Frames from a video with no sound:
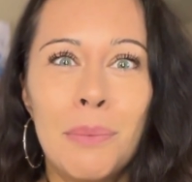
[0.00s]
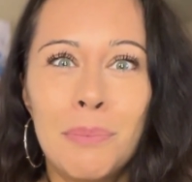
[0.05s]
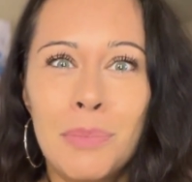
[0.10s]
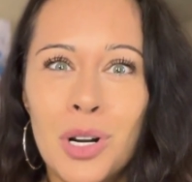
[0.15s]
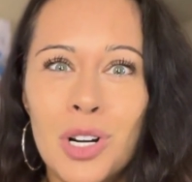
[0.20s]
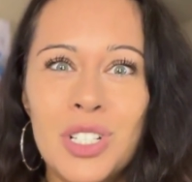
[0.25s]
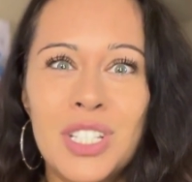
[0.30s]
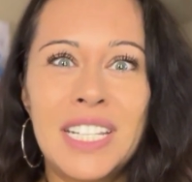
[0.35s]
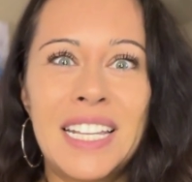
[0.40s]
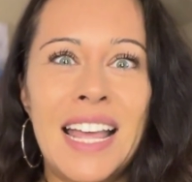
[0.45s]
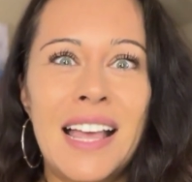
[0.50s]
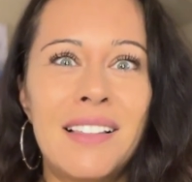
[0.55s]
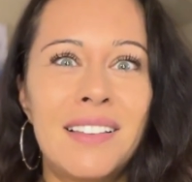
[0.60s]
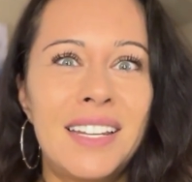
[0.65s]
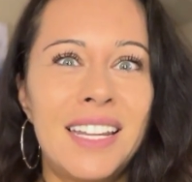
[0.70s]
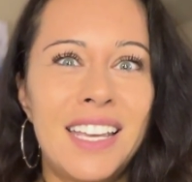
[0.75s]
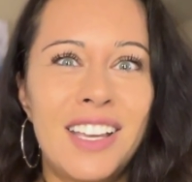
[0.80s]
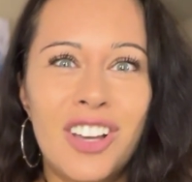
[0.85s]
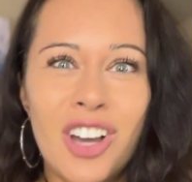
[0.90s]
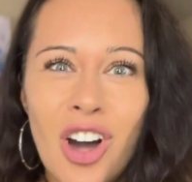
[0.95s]

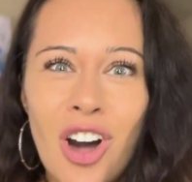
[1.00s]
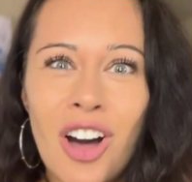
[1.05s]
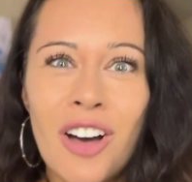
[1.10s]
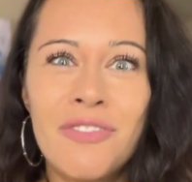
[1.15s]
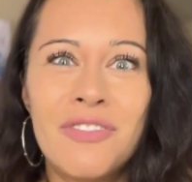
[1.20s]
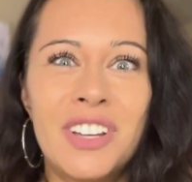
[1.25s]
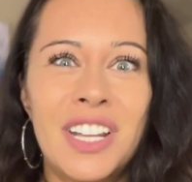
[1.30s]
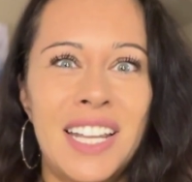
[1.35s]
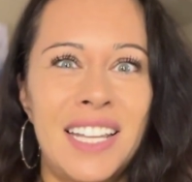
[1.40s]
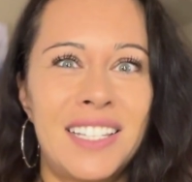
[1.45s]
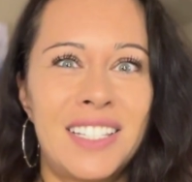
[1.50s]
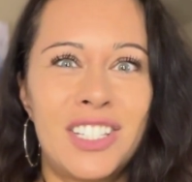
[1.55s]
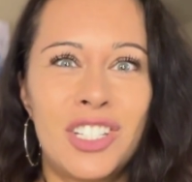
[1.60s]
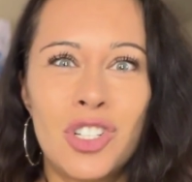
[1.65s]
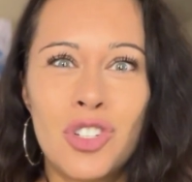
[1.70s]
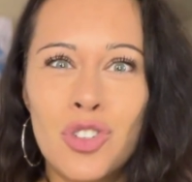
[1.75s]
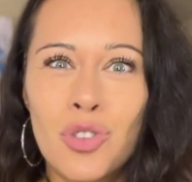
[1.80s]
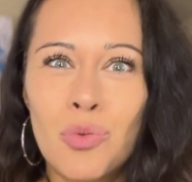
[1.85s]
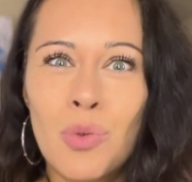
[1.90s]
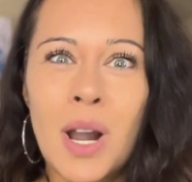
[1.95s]
personality, confidence,
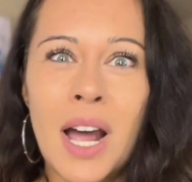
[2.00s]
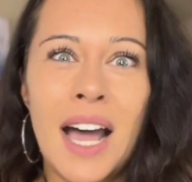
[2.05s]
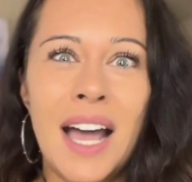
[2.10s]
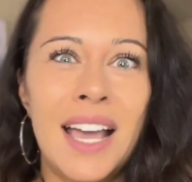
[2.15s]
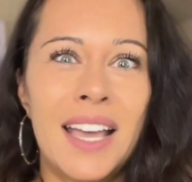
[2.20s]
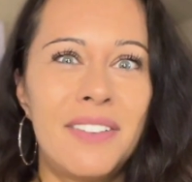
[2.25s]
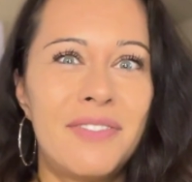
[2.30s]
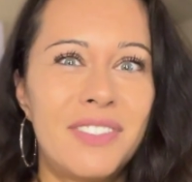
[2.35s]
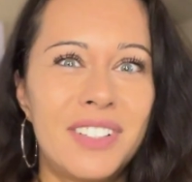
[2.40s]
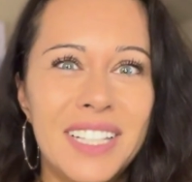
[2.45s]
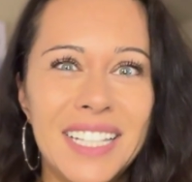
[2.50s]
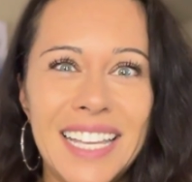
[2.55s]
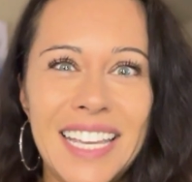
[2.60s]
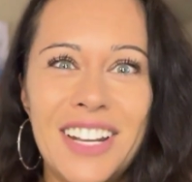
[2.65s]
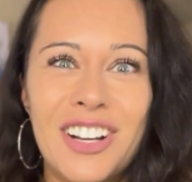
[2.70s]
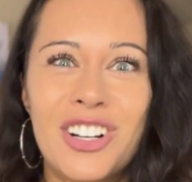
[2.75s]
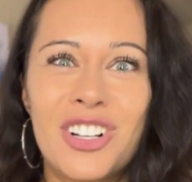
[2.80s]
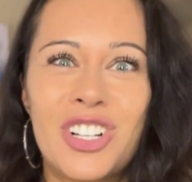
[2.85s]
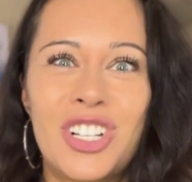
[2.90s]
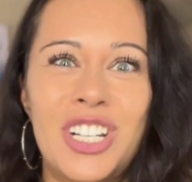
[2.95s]
drive,
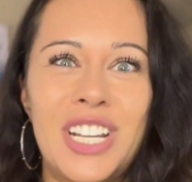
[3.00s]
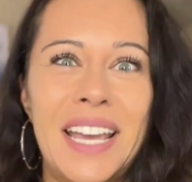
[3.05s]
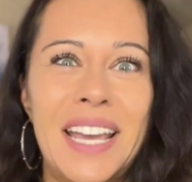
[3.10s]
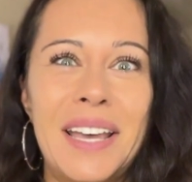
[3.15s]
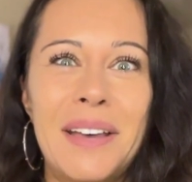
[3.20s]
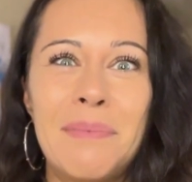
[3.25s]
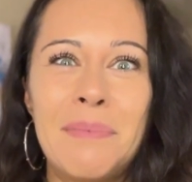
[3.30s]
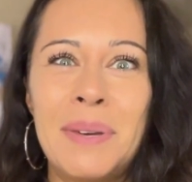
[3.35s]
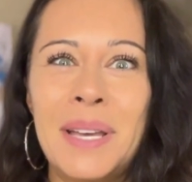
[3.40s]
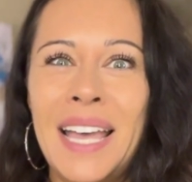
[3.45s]
leadership,